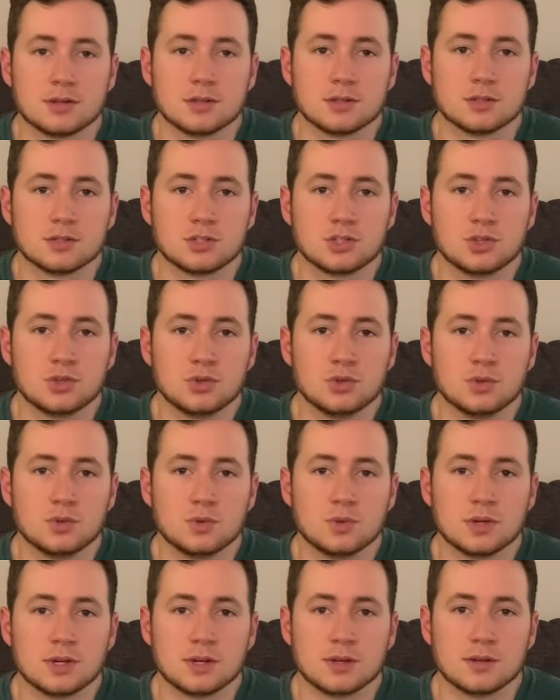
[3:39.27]
to
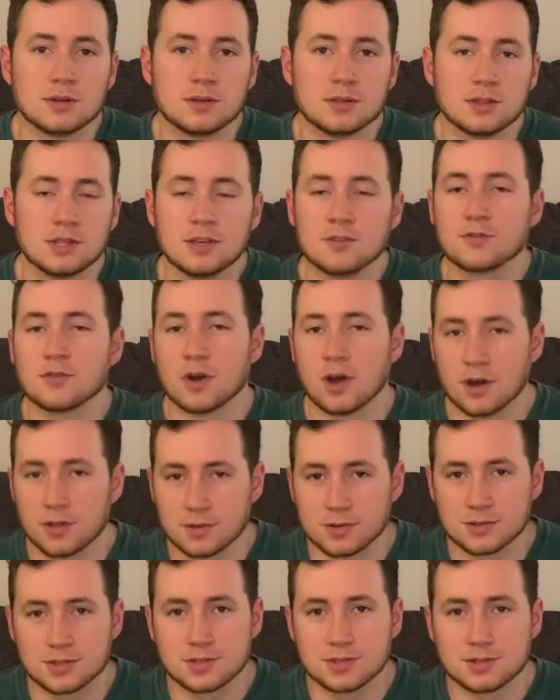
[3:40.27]
live for
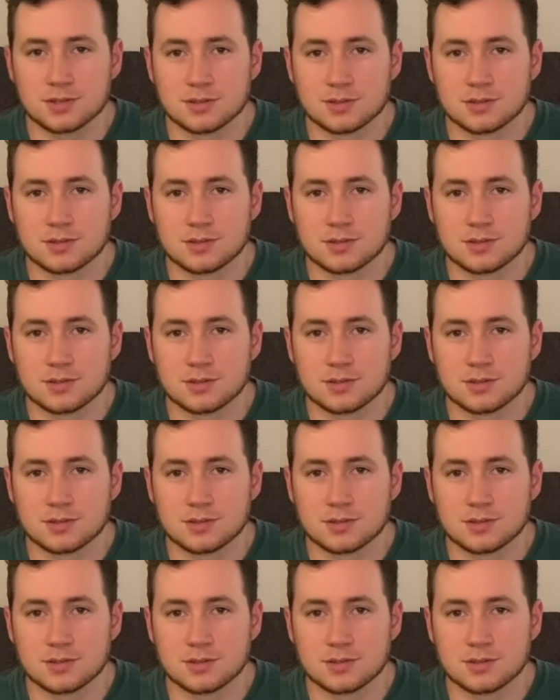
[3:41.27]
others,